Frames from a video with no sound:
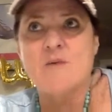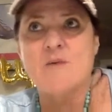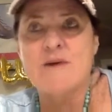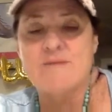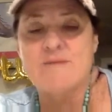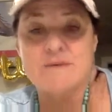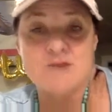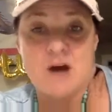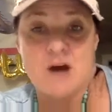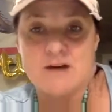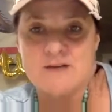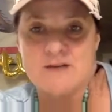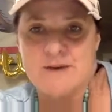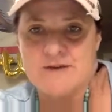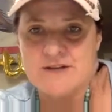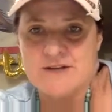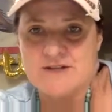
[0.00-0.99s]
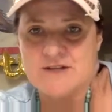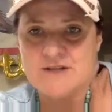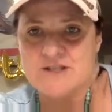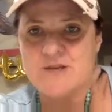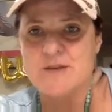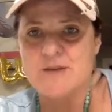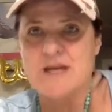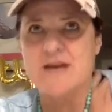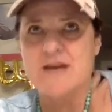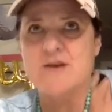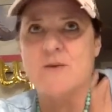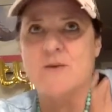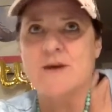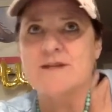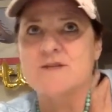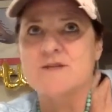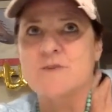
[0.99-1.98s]
we've talked about this on some of the
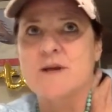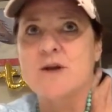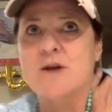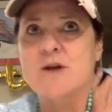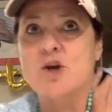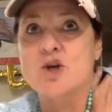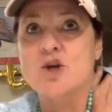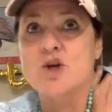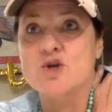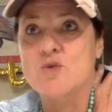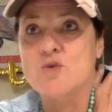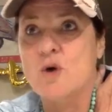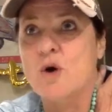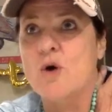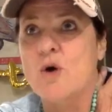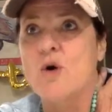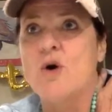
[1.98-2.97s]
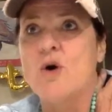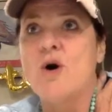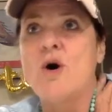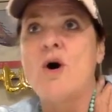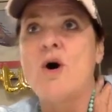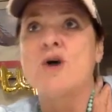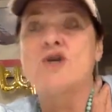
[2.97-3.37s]
other ones, but control,